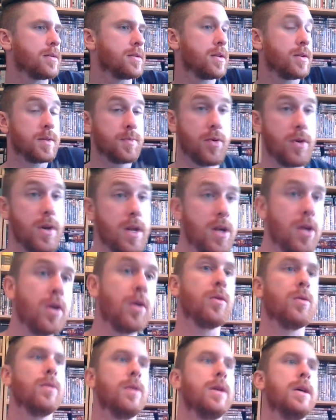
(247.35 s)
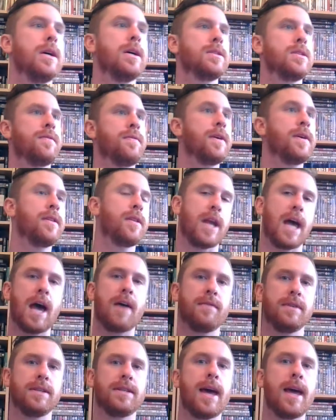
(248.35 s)
So it's pretty cool to think that I
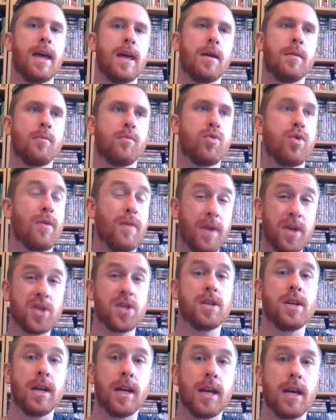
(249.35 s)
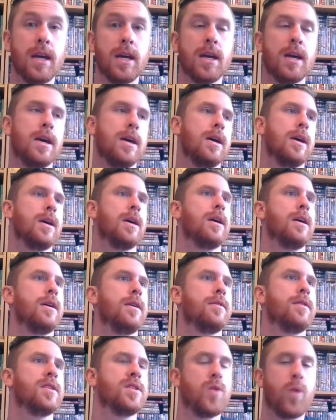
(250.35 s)
have a date provisionally
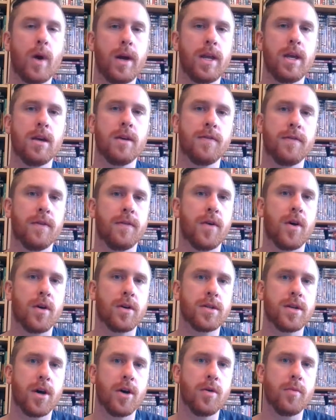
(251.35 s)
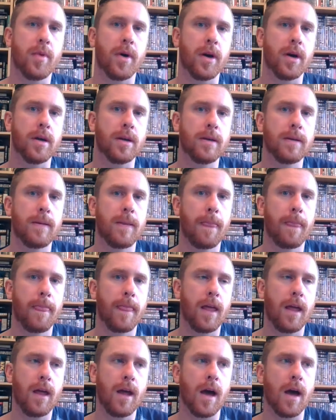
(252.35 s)
the 20th of October,
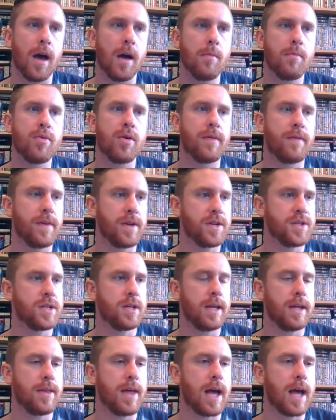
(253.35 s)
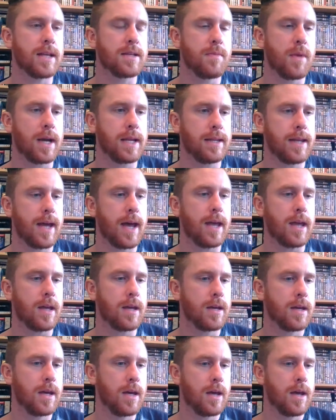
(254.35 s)
and provisionally that's my date.
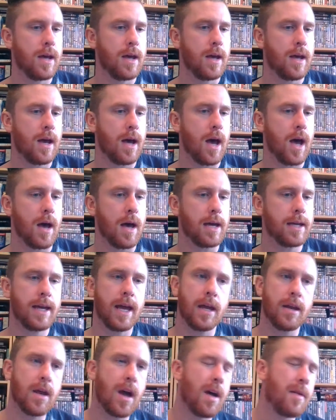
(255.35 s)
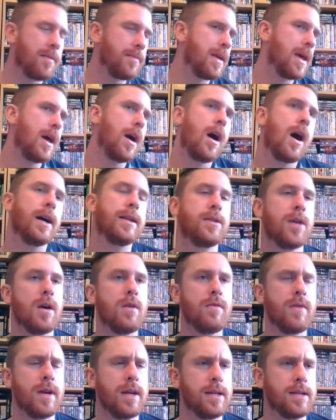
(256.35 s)
Again, I
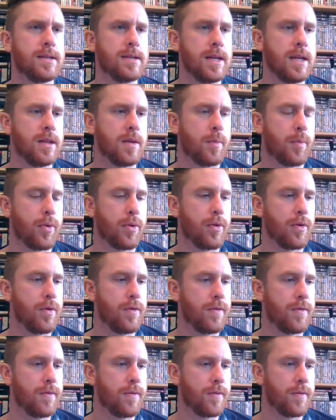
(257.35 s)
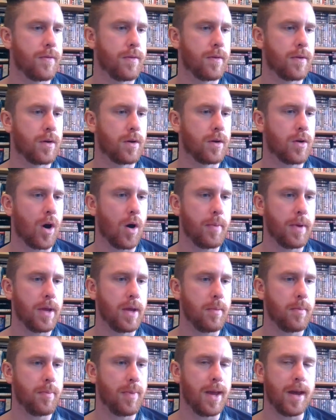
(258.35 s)
don't really see the proof copy
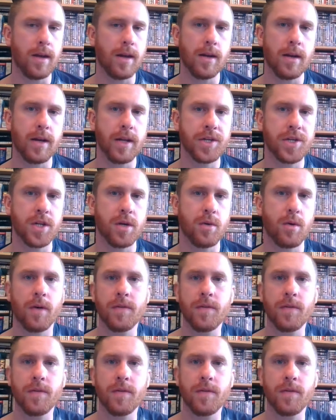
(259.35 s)
being an issue.